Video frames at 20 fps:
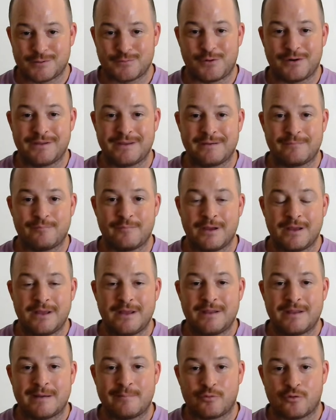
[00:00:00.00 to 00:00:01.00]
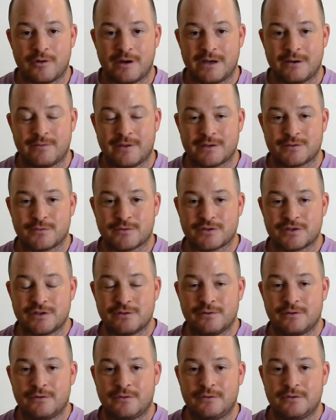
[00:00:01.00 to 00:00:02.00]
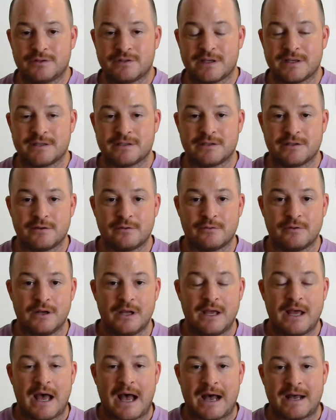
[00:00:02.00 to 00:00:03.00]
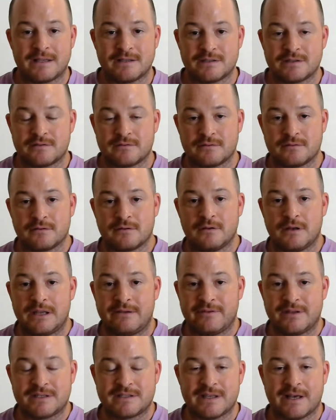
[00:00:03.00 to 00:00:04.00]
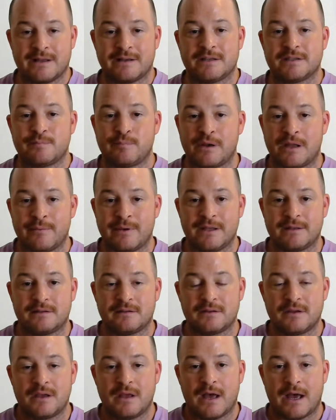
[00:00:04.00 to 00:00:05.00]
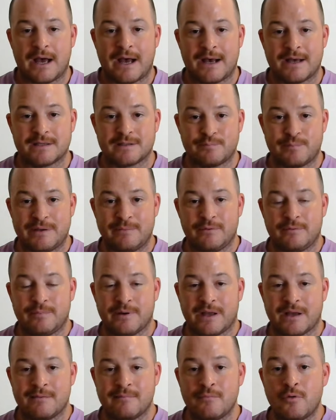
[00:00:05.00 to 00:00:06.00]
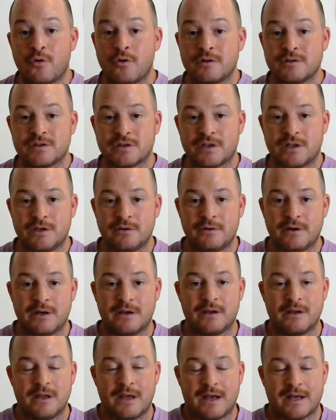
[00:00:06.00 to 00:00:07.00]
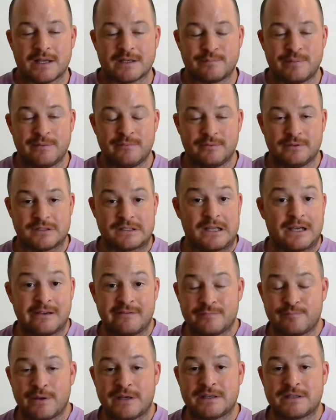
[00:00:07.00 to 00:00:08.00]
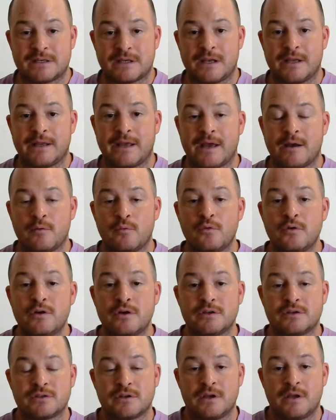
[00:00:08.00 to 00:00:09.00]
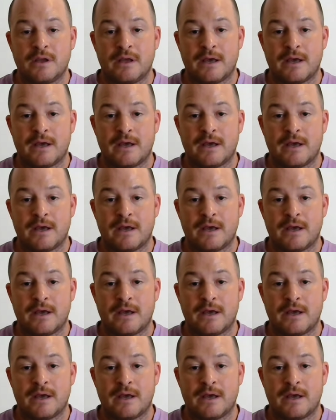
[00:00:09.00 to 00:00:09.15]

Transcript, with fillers: that's why they're they're brought out that's what stuart hall says you know as living standards plummet as people become more insecure, as people's lives basically get worse,